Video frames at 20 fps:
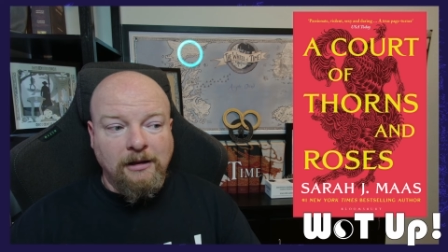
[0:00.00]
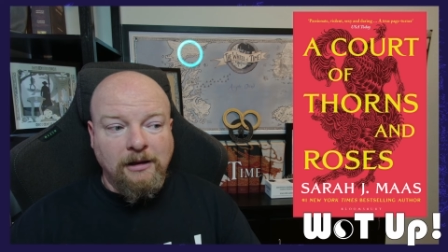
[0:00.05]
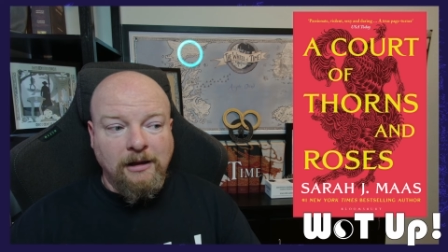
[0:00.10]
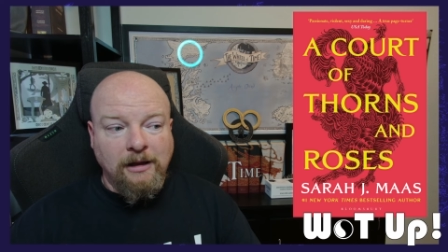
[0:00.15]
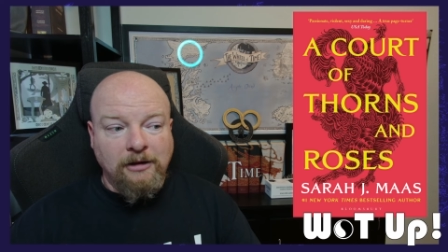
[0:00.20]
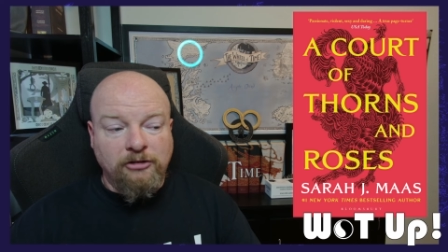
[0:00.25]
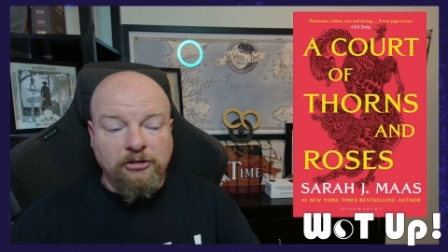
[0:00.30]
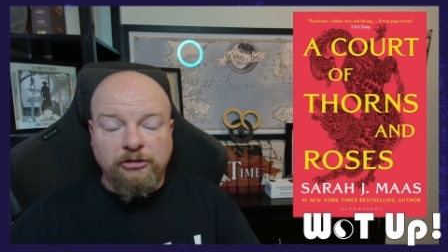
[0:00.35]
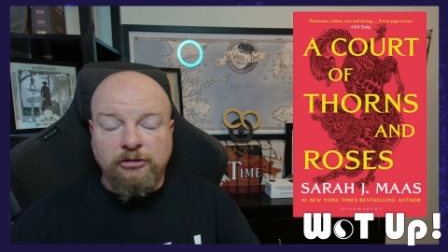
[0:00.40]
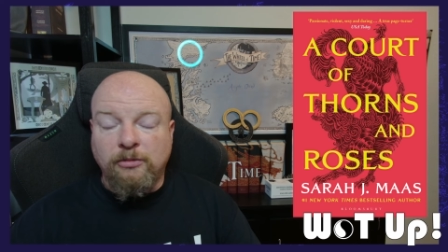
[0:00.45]
and
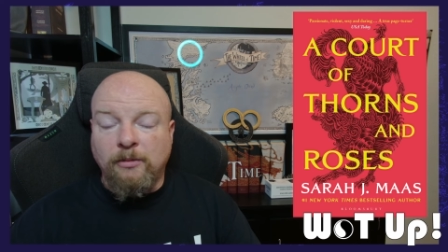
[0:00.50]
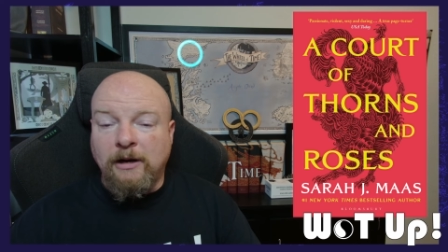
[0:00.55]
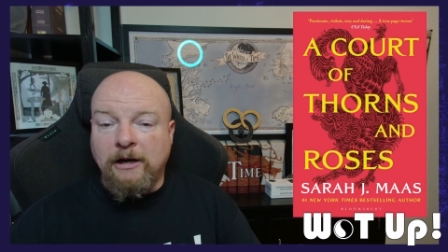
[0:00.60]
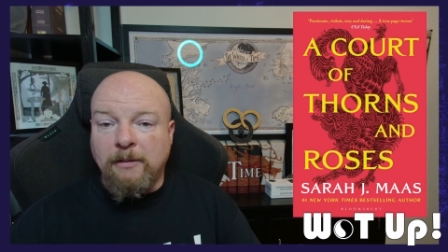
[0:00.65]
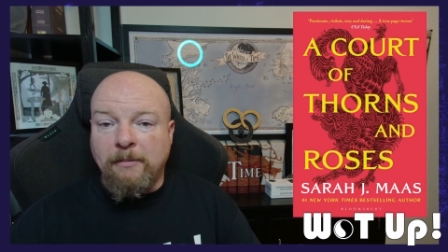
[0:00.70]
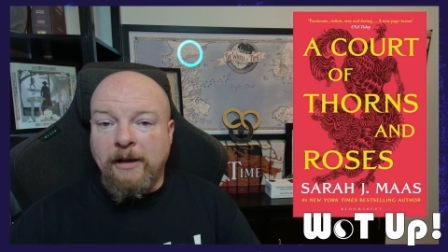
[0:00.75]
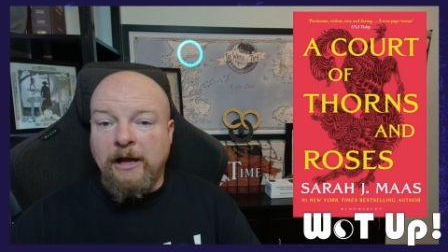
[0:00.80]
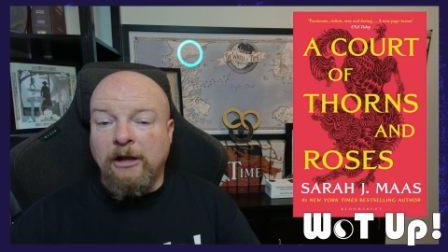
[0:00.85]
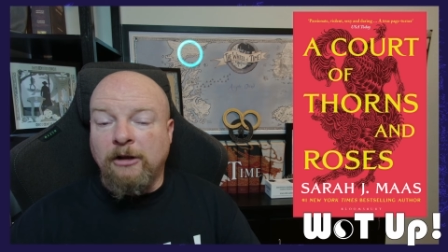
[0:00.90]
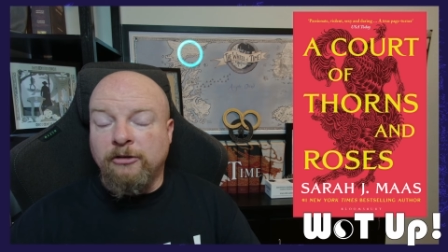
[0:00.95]
just the right
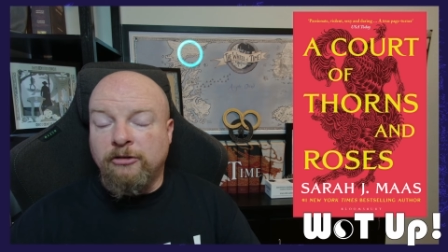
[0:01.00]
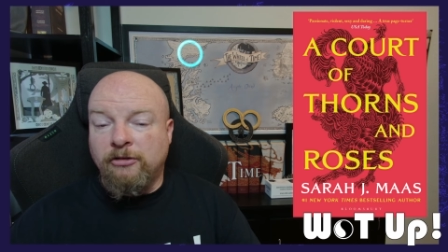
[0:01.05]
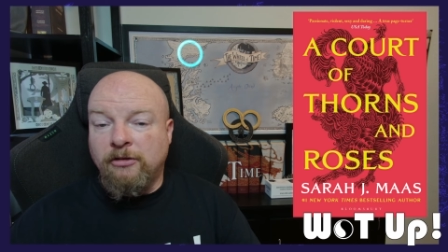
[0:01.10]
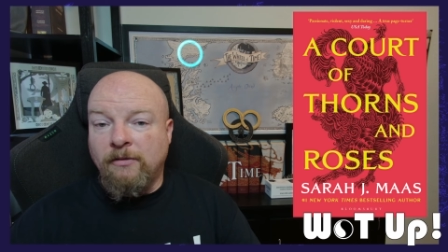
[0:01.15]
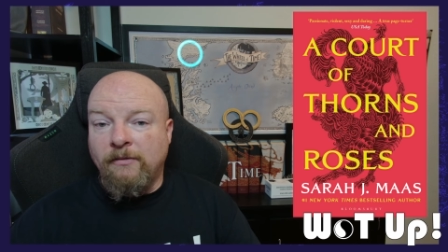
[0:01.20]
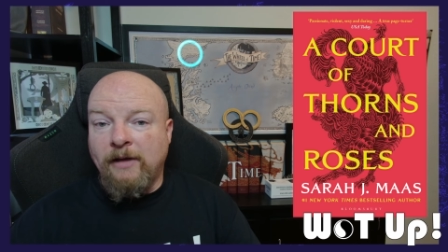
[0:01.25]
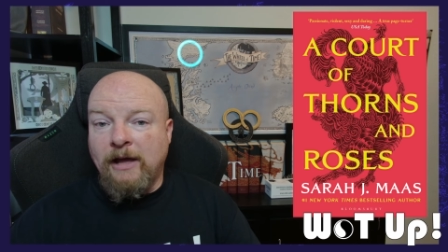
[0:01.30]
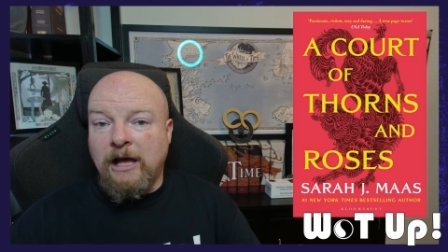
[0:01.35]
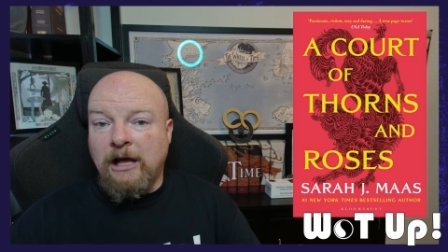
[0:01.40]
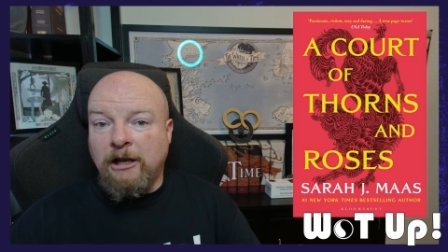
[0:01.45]
amount
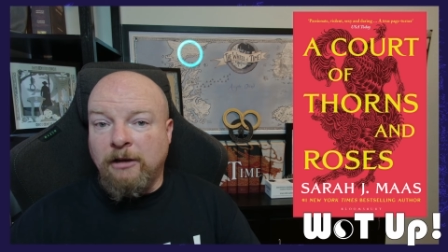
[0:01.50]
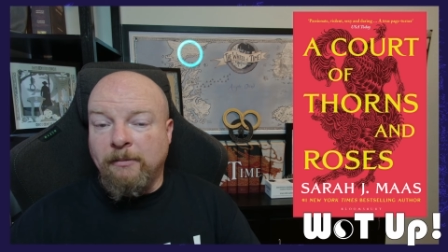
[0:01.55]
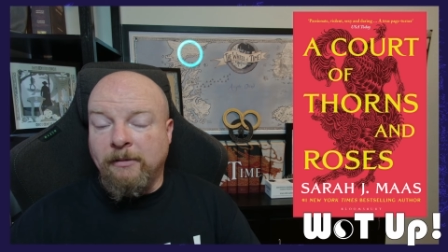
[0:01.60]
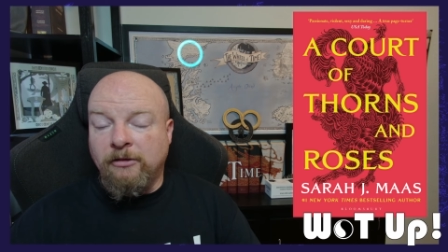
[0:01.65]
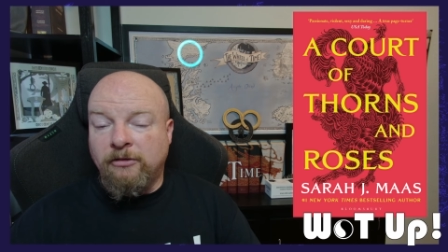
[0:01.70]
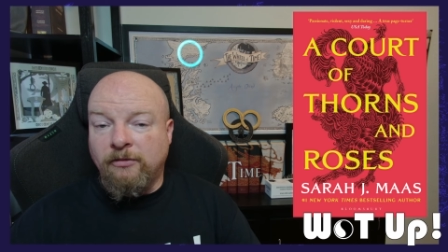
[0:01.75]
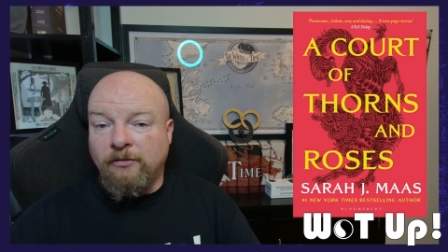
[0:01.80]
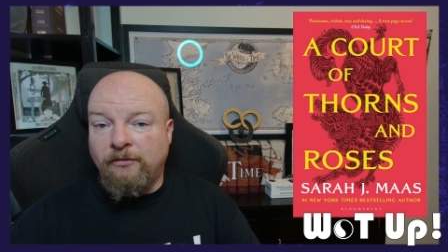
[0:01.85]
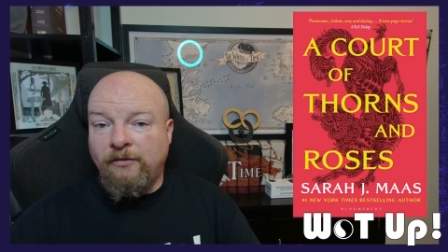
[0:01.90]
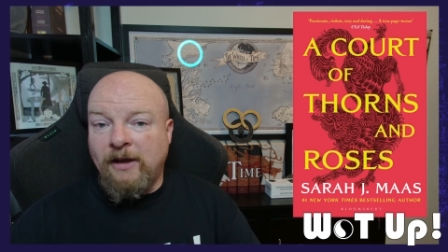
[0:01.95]
of
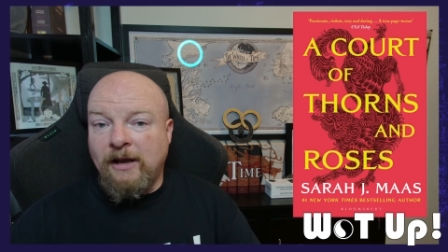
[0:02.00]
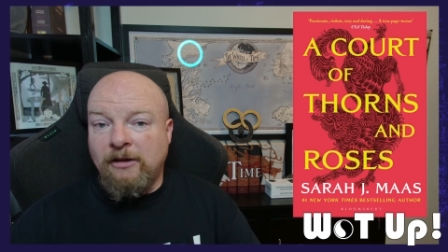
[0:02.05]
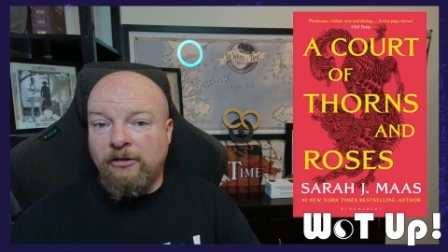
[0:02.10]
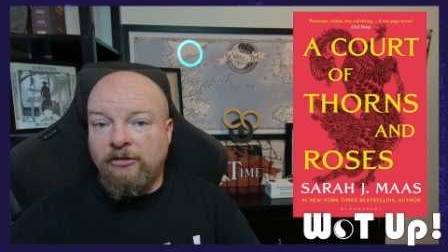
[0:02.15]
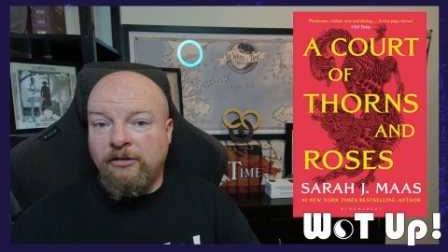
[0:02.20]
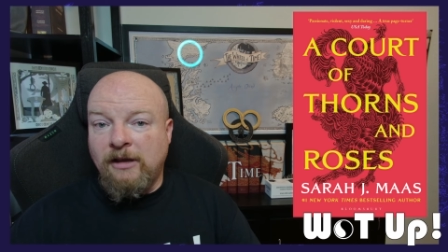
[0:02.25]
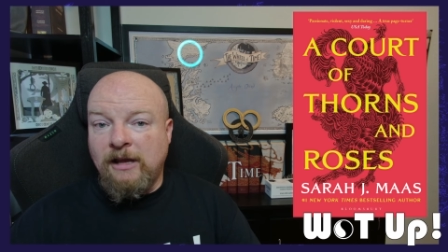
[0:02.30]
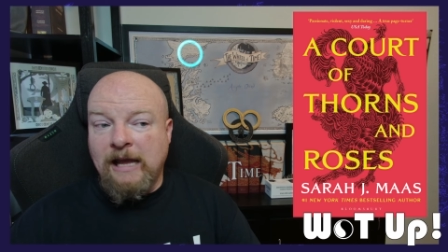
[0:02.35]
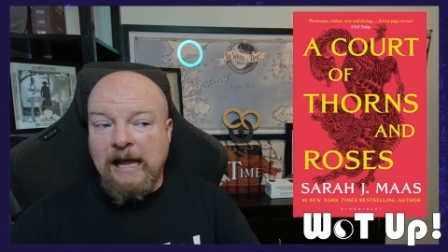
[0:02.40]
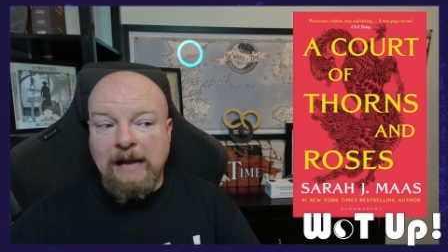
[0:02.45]
elements of
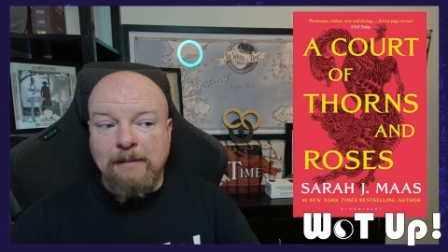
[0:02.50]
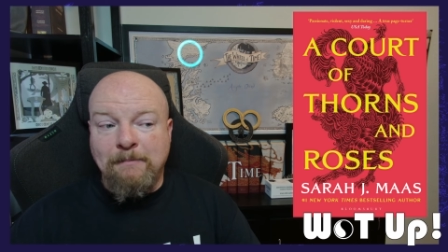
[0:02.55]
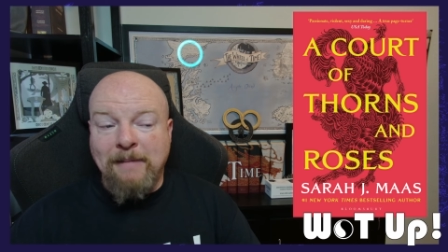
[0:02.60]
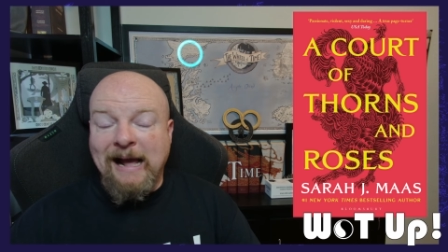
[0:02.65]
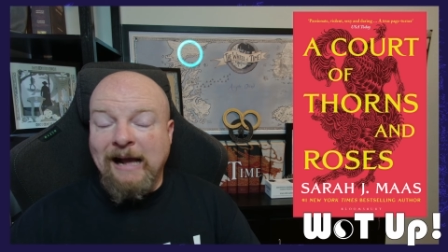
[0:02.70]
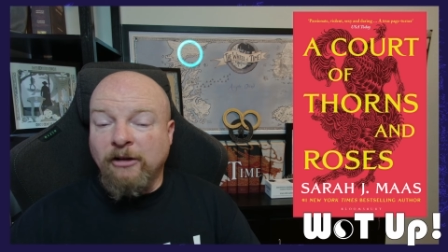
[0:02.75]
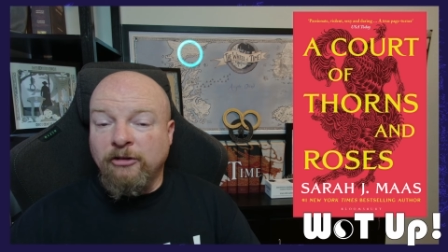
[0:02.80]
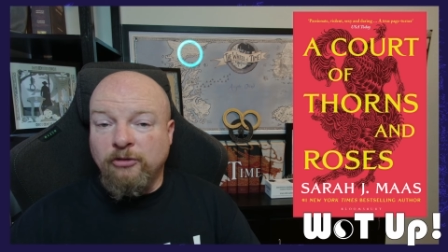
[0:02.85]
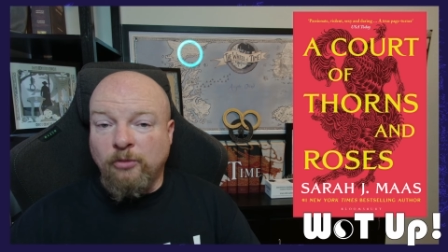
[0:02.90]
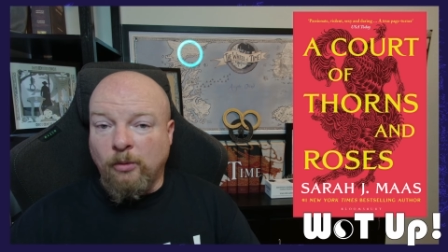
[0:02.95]
fantasy, and
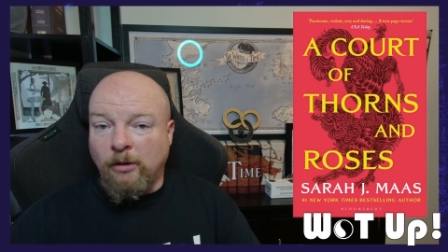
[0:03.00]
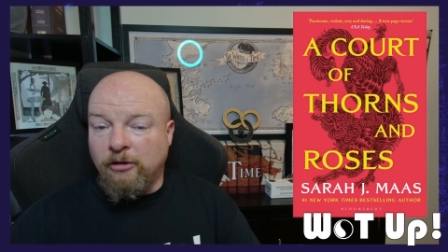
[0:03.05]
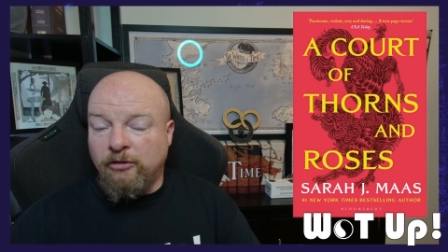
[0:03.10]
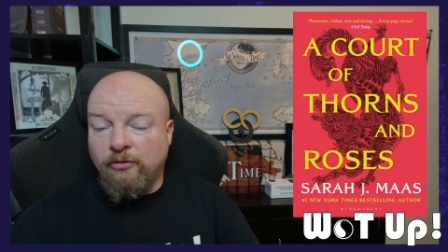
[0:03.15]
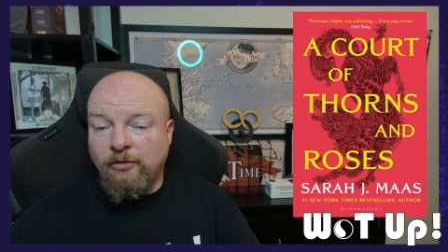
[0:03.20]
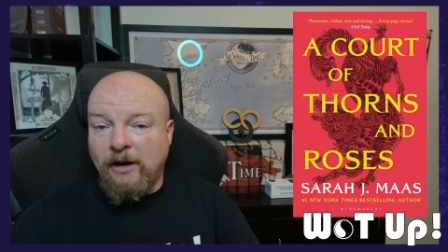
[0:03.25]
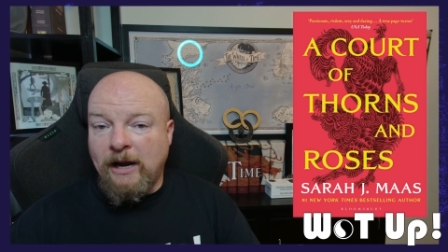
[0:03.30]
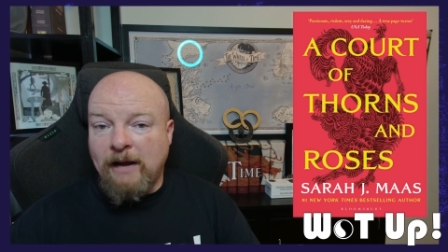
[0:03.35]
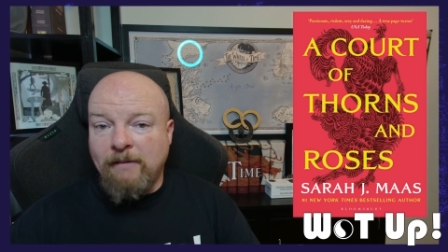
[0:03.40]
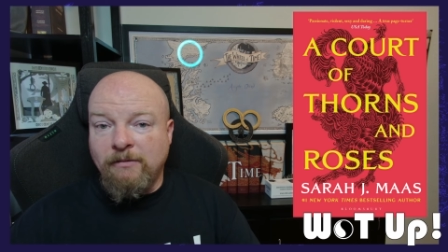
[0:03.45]
backstories
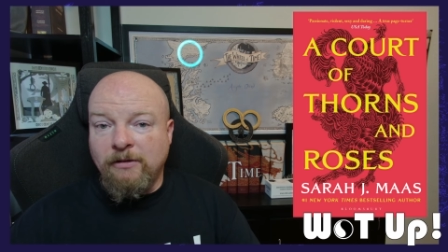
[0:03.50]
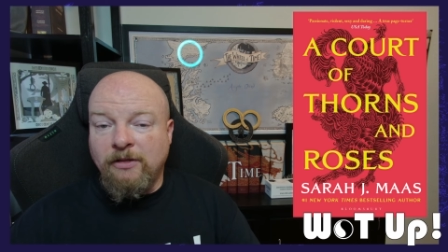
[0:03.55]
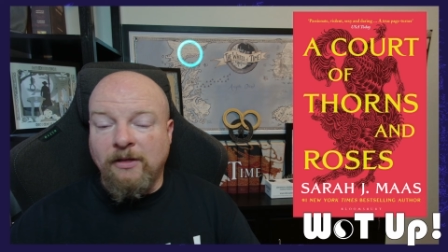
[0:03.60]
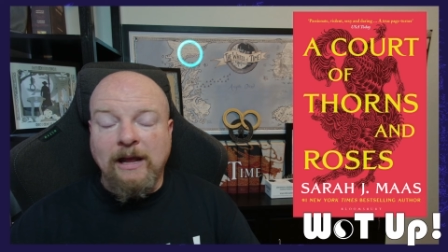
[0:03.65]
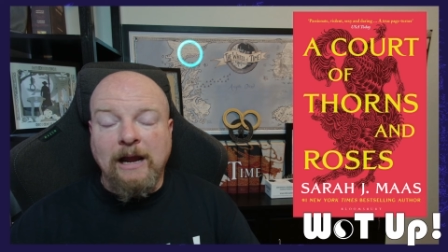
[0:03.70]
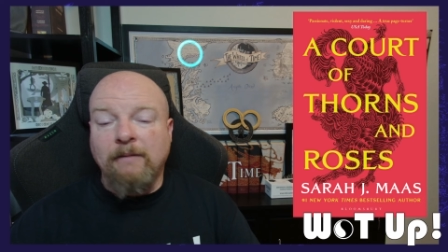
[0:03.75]
for everything.